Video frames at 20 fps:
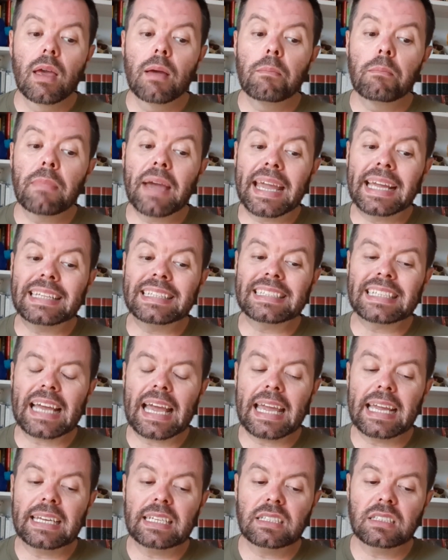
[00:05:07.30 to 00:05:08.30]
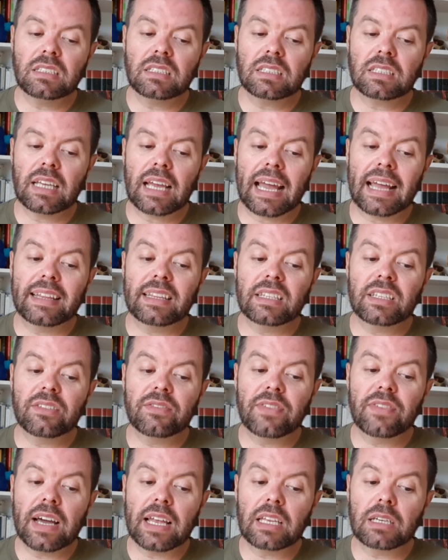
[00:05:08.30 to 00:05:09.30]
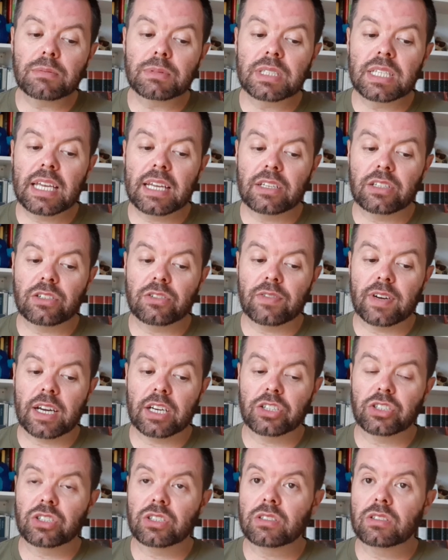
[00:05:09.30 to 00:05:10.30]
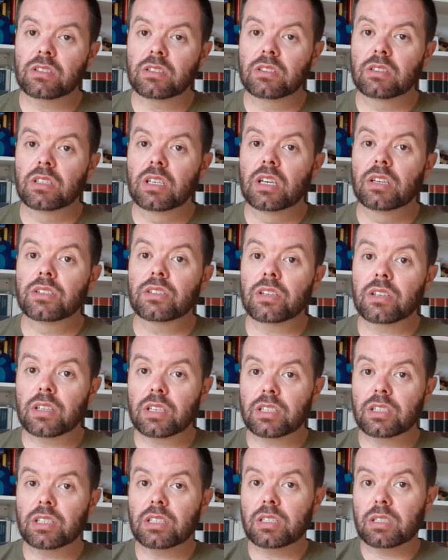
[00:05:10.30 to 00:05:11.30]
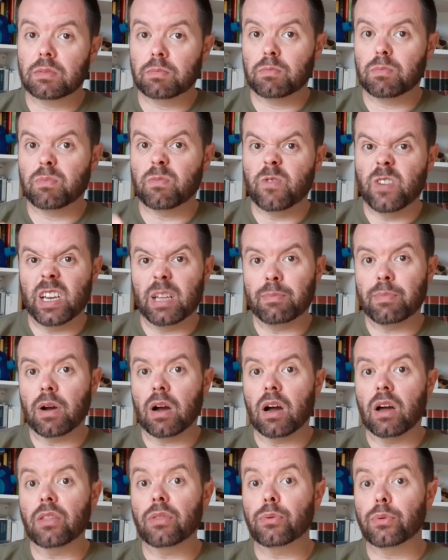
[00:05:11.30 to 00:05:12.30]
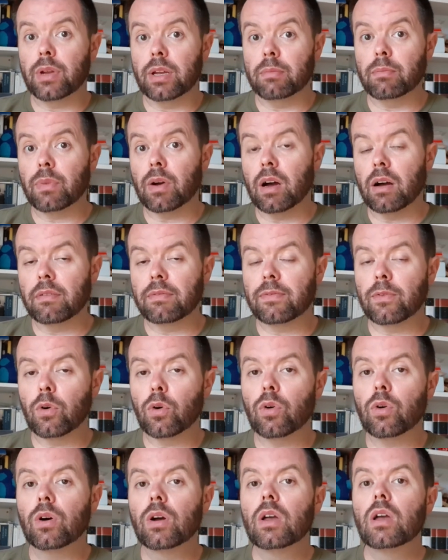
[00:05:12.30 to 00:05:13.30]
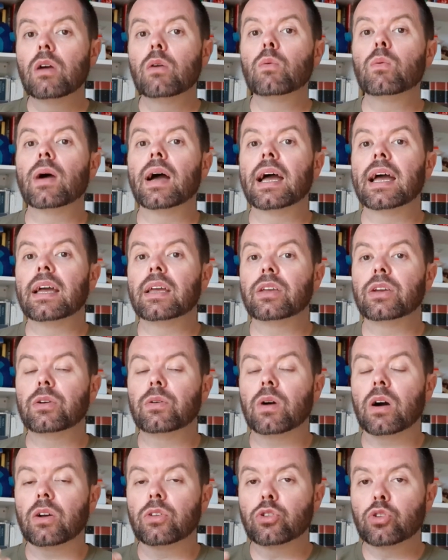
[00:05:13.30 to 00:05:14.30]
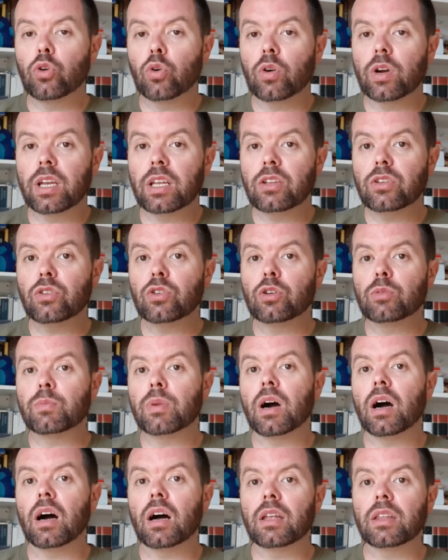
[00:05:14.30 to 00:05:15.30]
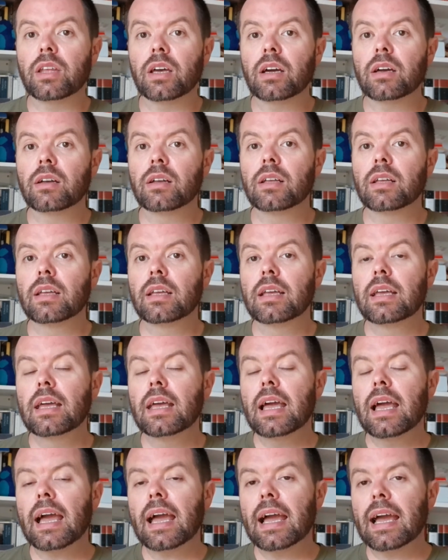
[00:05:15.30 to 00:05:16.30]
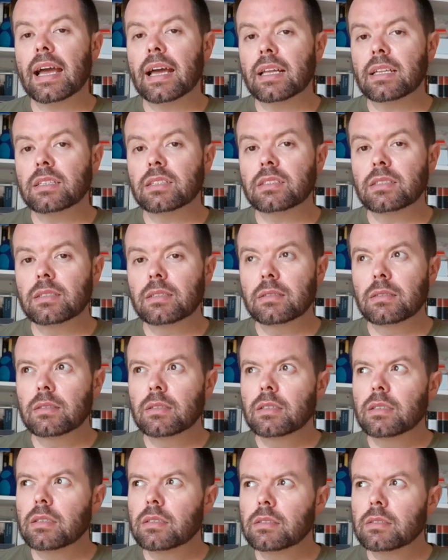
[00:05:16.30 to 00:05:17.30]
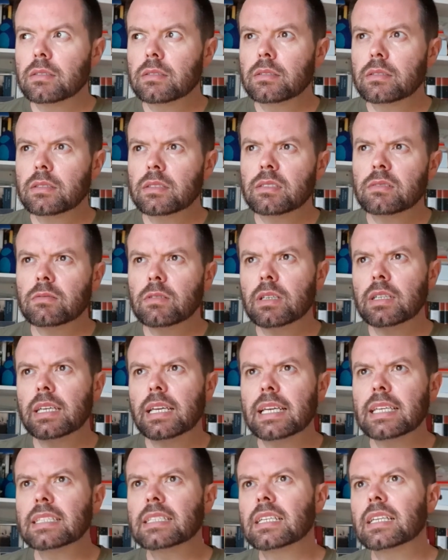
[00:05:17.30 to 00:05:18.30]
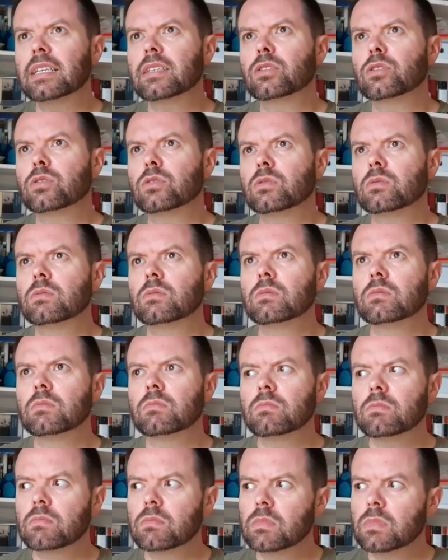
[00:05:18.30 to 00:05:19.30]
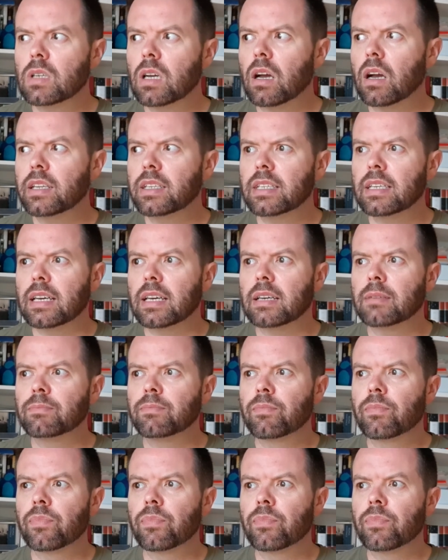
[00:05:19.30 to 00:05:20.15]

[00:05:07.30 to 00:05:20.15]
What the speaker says: Maintains and develops the interaction. So this is really part 3 and part 4, where you are talking to your partner and, well, here's a little idea.